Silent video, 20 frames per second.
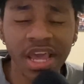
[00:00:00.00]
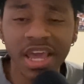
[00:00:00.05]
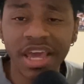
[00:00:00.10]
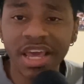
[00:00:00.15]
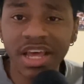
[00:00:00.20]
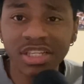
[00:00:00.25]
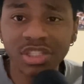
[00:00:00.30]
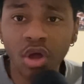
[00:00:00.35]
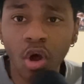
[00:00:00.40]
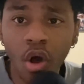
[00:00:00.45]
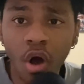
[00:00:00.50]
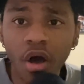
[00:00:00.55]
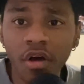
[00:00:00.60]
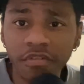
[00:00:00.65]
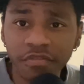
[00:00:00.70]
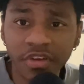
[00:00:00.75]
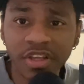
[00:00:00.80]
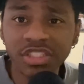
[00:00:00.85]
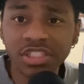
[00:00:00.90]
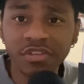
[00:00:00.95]
his
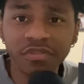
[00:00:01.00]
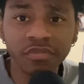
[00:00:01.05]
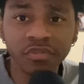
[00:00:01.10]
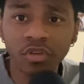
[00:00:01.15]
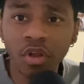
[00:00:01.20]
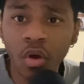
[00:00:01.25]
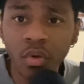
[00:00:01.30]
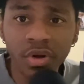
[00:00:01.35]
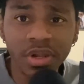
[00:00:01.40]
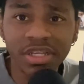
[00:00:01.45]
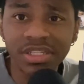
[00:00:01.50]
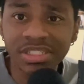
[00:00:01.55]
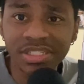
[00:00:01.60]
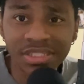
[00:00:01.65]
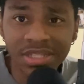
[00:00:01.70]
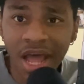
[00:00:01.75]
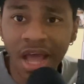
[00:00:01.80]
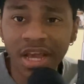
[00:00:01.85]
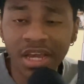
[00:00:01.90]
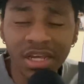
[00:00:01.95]
offensive load is
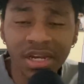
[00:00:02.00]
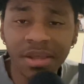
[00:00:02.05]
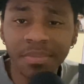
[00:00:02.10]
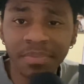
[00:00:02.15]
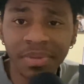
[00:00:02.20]
not going to